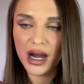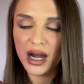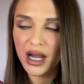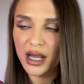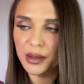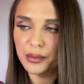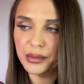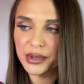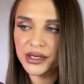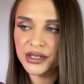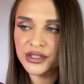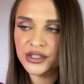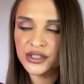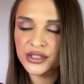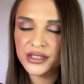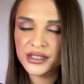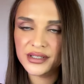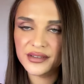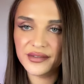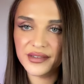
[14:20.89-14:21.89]
I
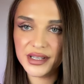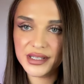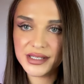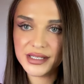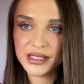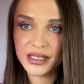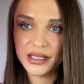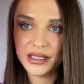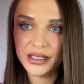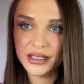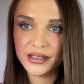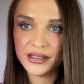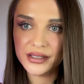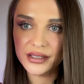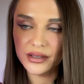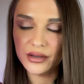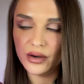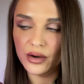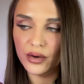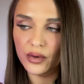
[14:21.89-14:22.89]
purchased this years
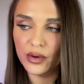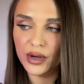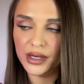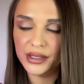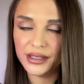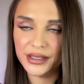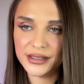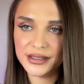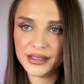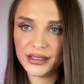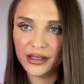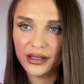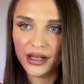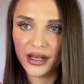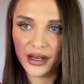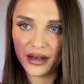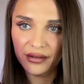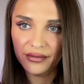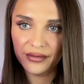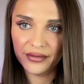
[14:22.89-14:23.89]
ago and I still
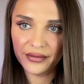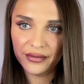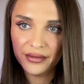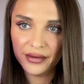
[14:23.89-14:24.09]
have